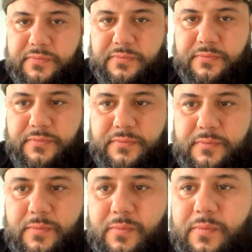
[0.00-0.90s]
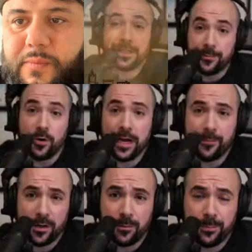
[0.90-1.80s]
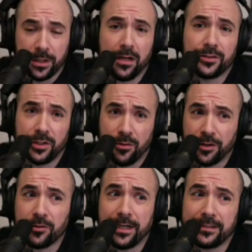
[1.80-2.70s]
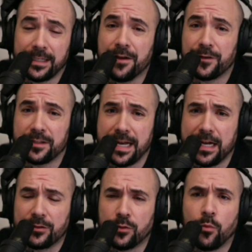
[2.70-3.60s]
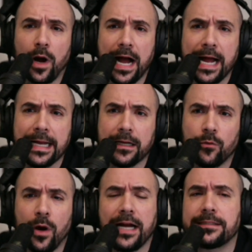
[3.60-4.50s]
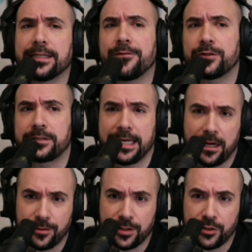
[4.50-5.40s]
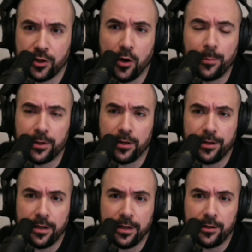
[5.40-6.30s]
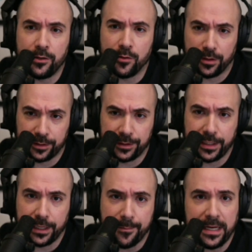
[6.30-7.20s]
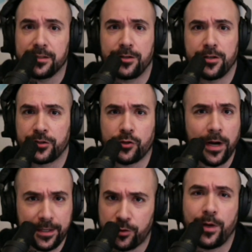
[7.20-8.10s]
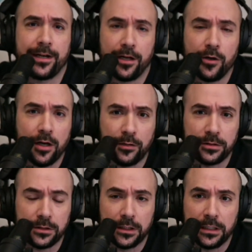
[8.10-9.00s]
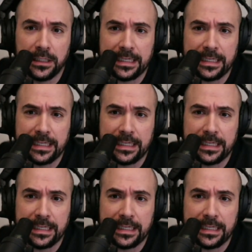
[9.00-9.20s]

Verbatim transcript: Well, not only Mo Amer, but also the great Cypher Sounds. Why why Cypher Sounds is your opener in, in New York City? I mean, he's a disgraced radio host.